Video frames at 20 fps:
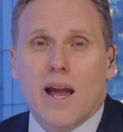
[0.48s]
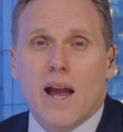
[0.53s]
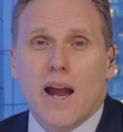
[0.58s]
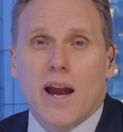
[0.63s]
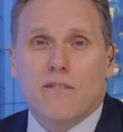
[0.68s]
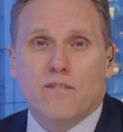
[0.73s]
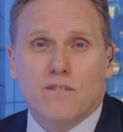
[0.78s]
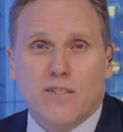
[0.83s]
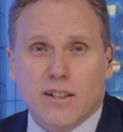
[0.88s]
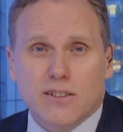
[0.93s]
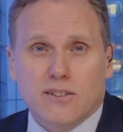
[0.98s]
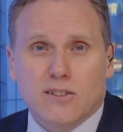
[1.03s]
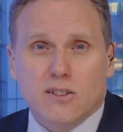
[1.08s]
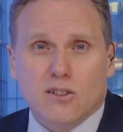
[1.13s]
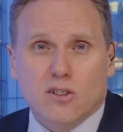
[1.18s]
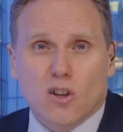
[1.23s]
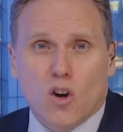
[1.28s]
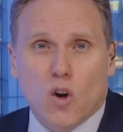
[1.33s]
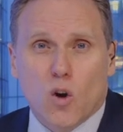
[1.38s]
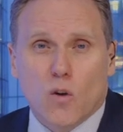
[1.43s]

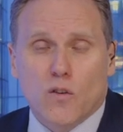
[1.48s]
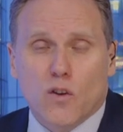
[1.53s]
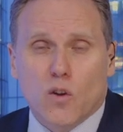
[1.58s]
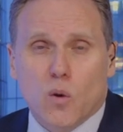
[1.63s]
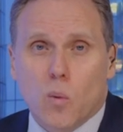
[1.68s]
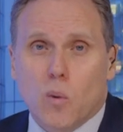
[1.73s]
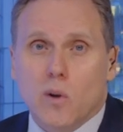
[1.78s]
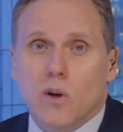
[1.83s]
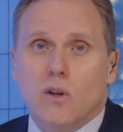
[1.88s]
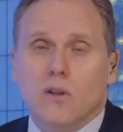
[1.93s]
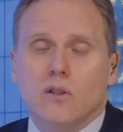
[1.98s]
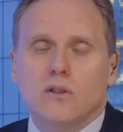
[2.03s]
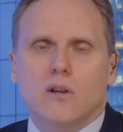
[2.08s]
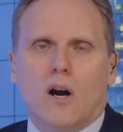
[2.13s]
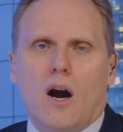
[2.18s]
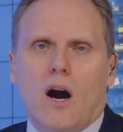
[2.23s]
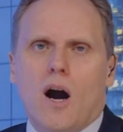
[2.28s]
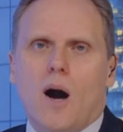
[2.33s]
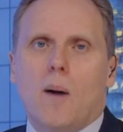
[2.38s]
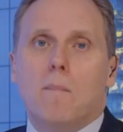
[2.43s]
Investors all over the world
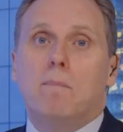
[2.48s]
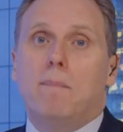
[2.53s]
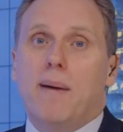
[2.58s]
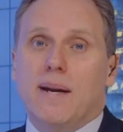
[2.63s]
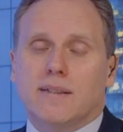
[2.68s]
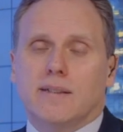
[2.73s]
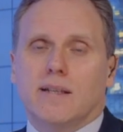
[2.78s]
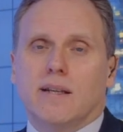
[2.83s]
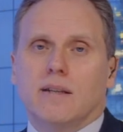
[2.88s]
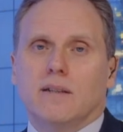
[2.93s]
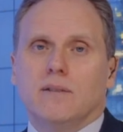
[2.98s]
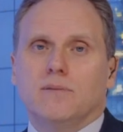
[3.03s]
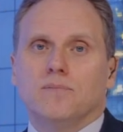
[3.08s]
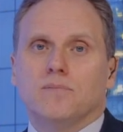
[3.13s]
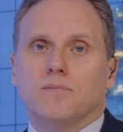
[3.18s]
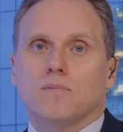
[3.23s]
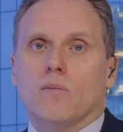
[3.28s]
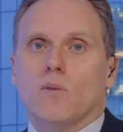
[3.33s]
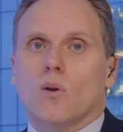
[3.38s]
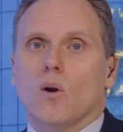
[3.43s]
are betting
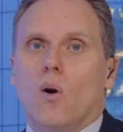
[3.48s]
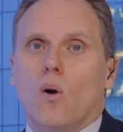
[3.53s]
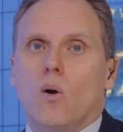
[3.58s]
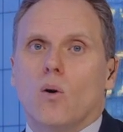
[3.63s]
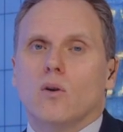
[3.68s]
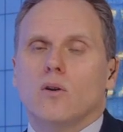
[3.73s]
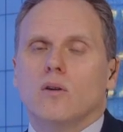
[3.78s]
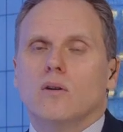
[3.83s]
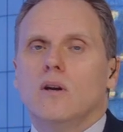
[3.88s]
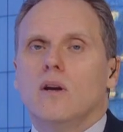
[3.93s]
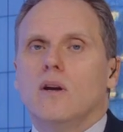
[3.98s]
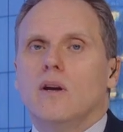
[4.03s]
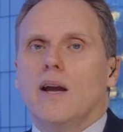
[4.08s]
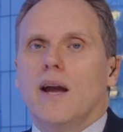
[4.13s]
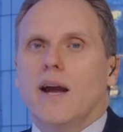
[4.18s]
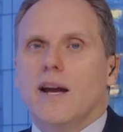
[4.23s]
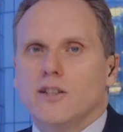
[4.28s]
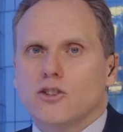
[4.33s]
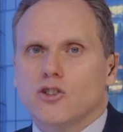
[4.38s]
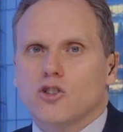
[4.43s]
on
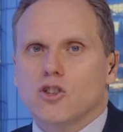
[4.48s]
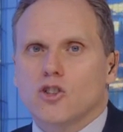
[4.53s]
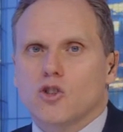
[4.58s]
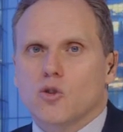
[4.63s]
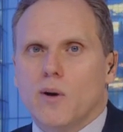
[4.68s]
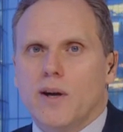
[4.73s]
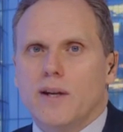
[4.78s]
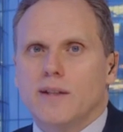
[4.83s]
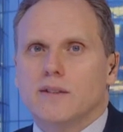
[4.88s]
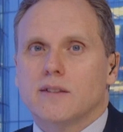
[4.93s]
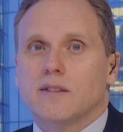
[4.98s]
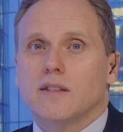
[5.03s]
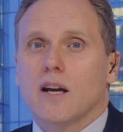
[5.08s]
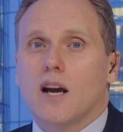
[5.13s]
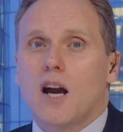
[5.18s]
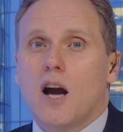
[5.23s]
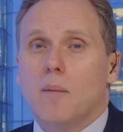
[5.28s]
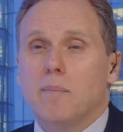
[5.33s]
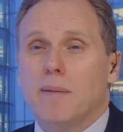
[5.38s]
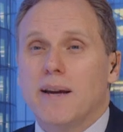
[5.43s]
interest rates
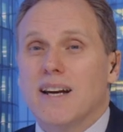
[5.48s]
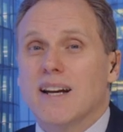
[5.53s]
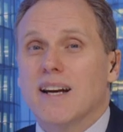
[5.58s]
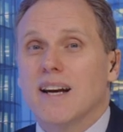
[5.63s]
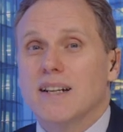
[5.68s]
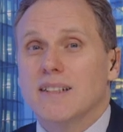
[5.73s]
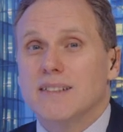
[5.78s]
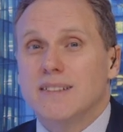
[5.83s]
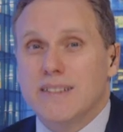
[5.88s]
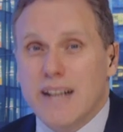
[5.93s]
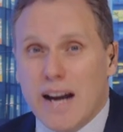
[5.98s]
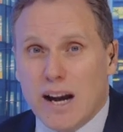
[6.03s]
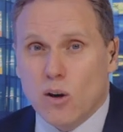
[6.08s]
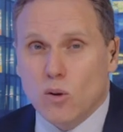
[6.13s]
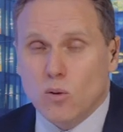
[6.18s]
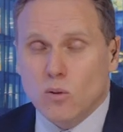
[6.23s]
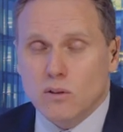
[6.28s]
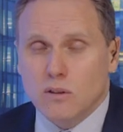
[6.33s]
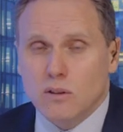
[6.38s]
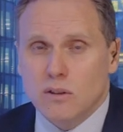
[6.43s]
coming
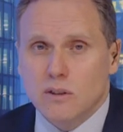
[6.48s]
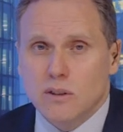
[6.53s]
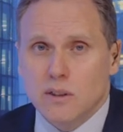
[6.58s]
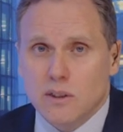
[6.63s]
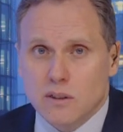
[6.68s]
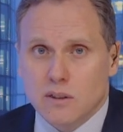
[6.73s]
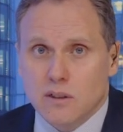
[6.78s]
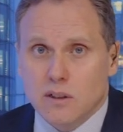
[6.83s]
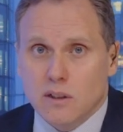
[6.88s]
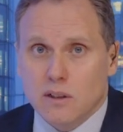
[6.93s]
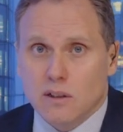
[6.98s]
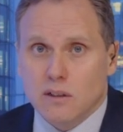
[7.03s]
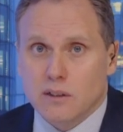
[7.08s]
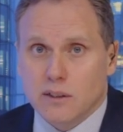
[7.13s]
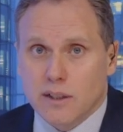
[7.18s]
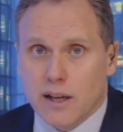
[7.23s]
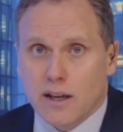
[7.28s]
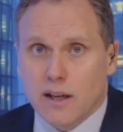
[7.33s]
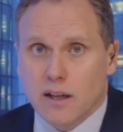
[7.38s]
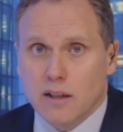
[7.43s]
down in the
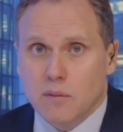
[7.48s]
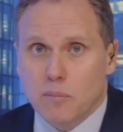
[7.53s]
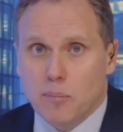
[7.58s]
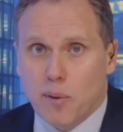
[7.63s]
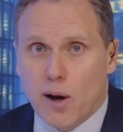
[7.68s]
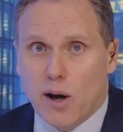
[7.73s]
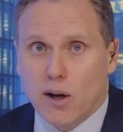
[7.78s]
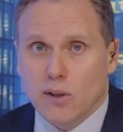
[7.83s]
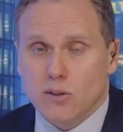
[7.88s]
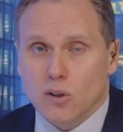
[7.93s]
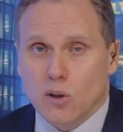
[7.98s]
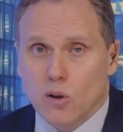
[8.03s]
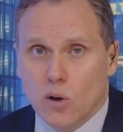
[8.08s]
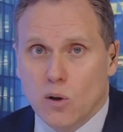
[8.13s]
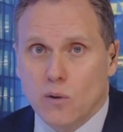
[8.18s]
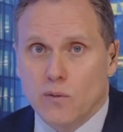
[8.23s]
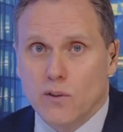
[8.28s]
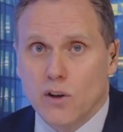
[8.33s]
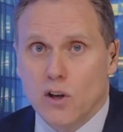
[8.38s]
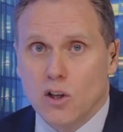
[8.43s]
second part
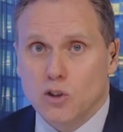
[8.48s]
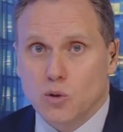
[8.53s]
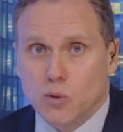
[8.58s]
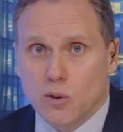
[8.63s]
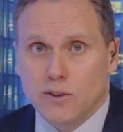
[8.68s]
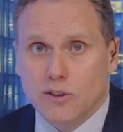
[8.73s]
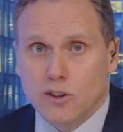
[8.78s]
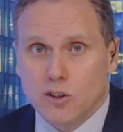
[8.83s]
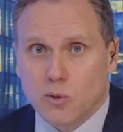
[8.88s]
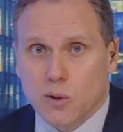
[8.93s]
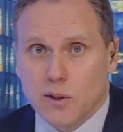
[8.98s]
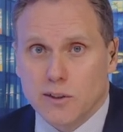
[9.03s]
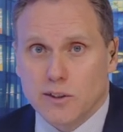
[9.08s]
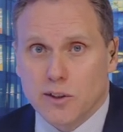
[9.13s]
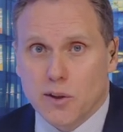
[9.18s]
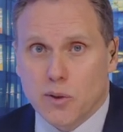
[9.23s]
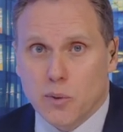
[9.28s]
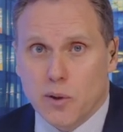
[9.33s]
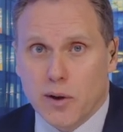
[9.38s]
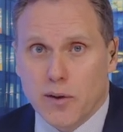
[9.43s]
of
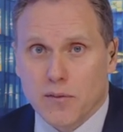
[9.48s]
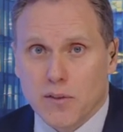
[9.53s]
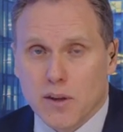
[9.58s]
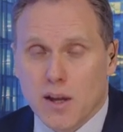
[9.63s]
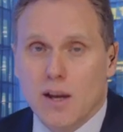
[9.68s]
2023.